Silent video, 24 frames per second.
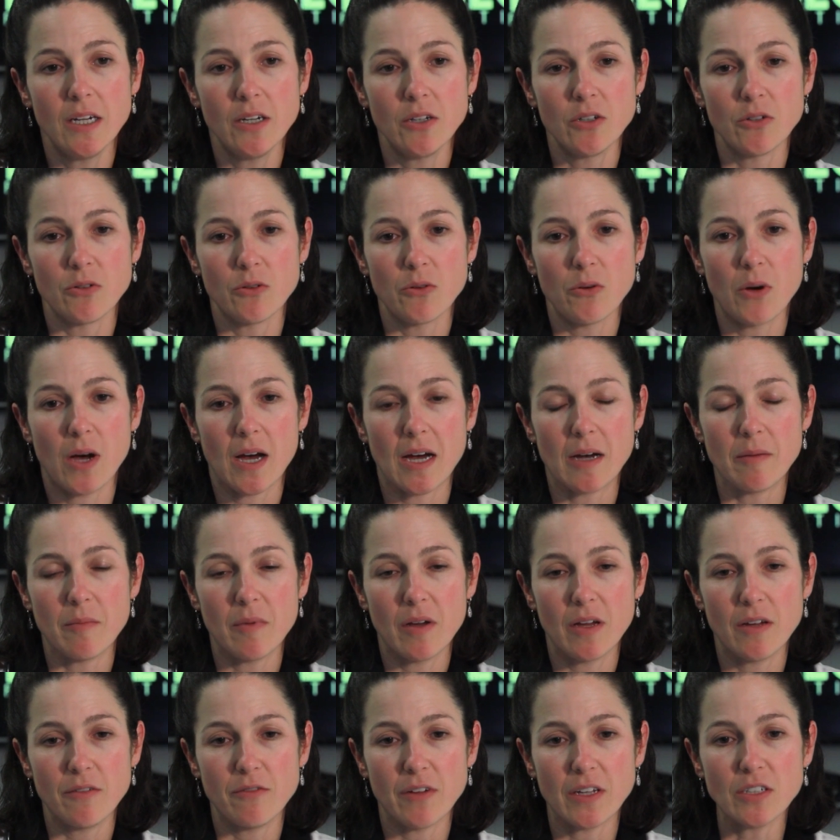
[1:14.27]
who
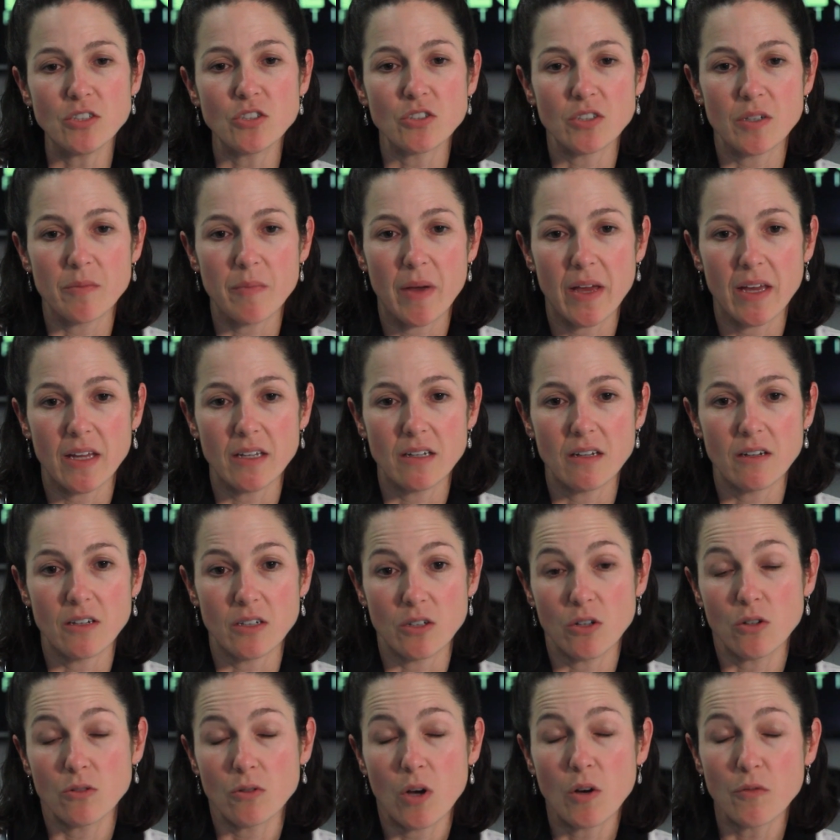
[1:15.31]
eventually may,
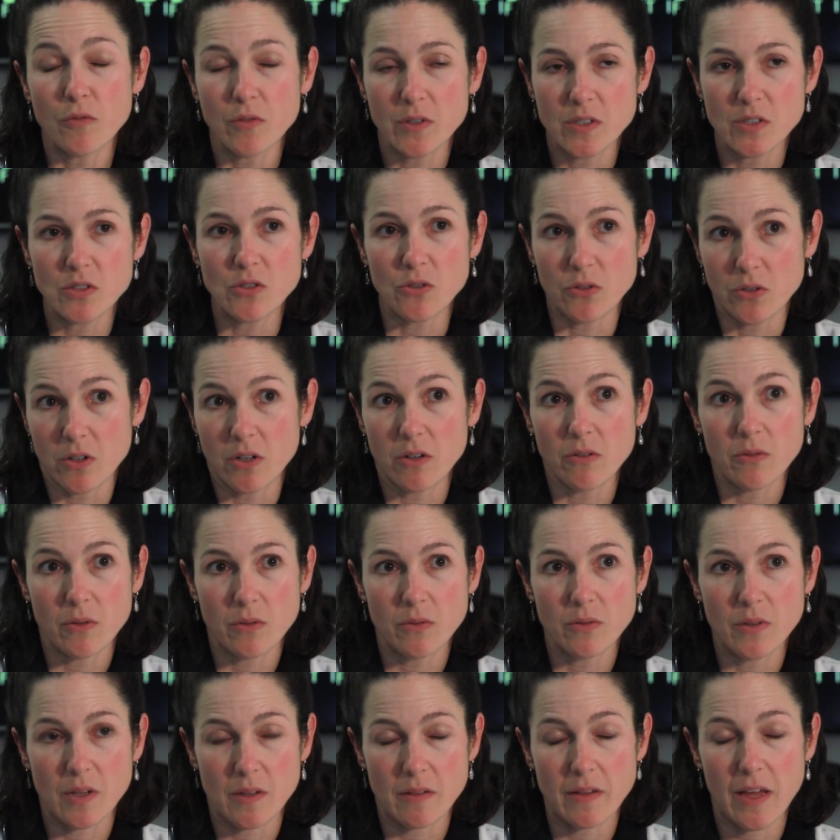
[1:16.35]
or hopefully sooner
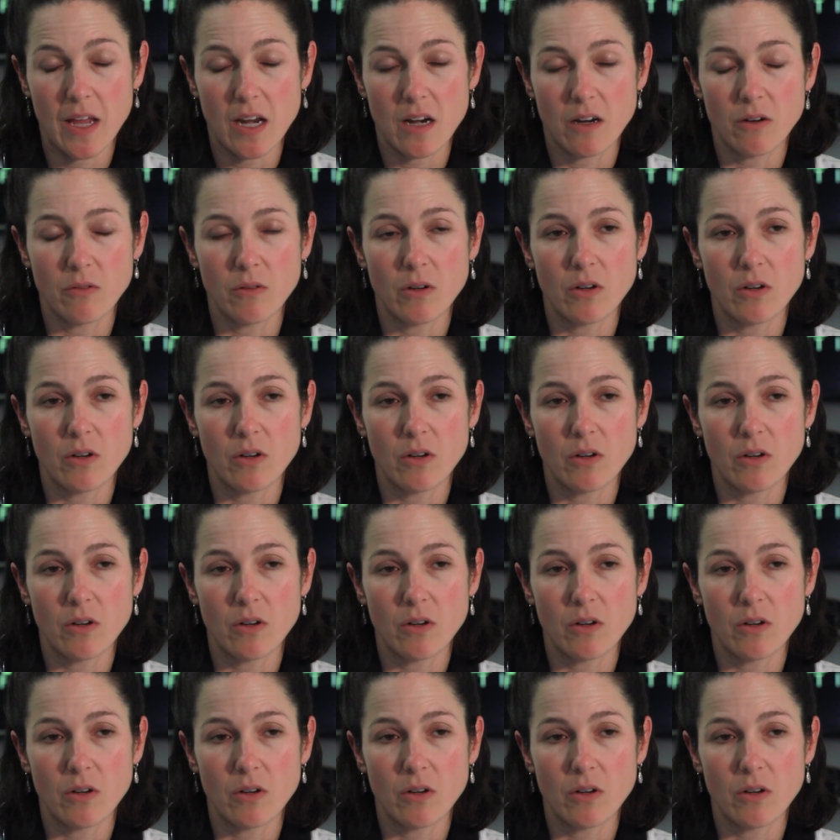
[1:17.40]
than later,